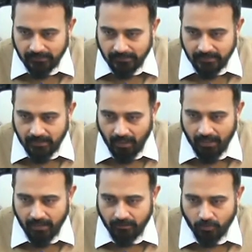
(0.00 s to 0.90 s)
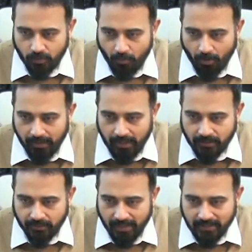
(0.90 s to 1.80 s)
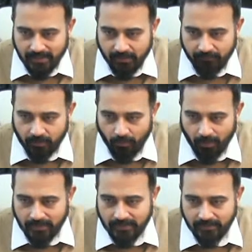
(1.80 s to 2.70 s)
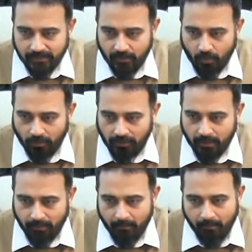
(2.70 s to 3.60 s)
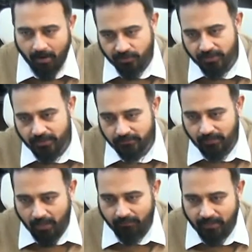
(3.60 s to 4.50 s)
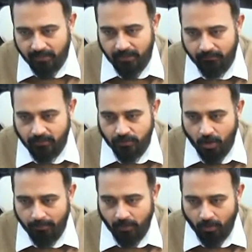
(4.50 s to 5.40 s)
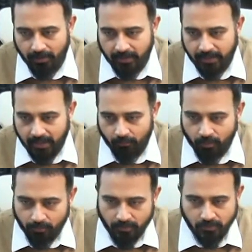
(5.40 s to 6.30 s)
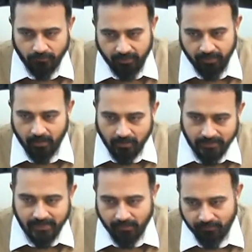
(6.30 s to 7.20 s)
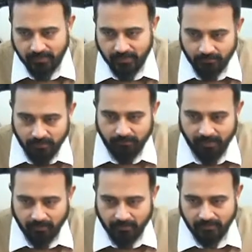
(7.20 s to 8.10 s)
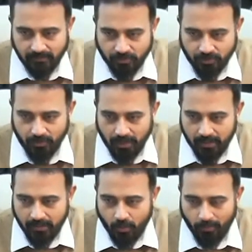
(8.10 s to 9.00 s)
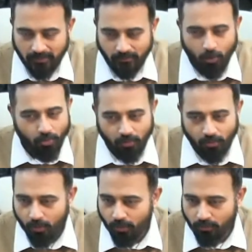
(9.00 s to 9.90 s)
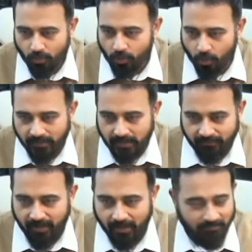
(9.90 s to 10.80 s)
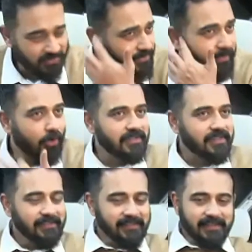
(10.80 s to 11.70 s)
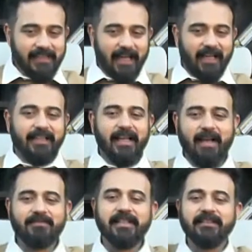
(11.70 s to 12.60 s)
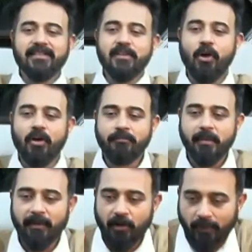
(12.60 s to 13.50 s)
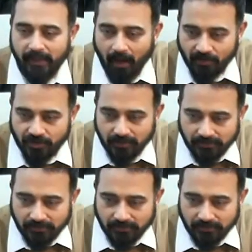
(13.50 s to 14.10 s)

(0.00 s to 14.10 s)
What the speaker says: Hi, good morning. I tried CFA twice, did not clear by margin. I have an entry-level job in auditing. I want to pursue finance. CFA seems a big risk. Should I go with... No. Don't go with FRM. Just because I think I've seen this a lot of people doing, Anshul.